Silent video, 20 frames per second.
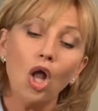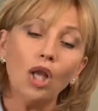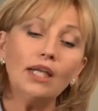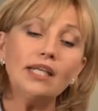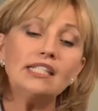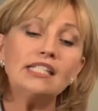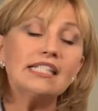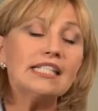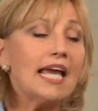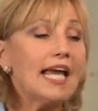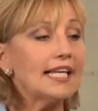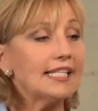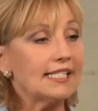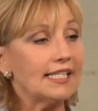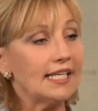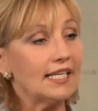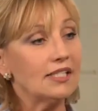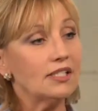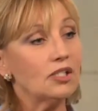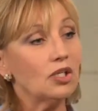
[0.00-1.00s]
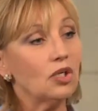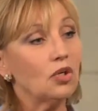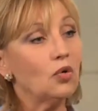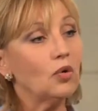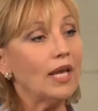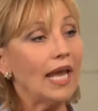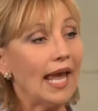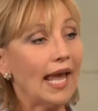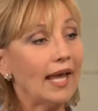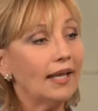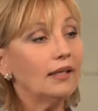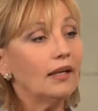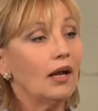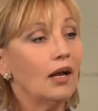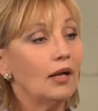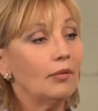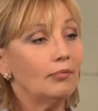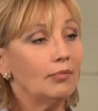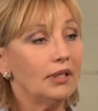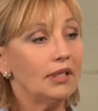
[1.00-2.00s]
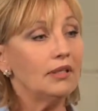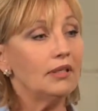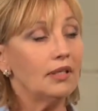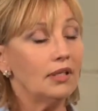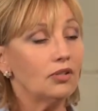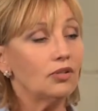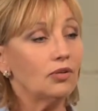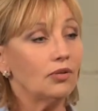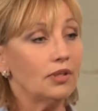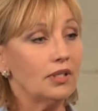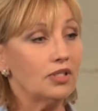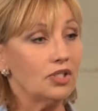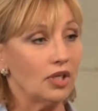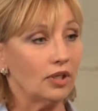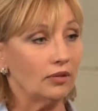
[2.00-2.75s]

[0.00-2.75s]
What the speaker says: All it says is you cannot be the attorney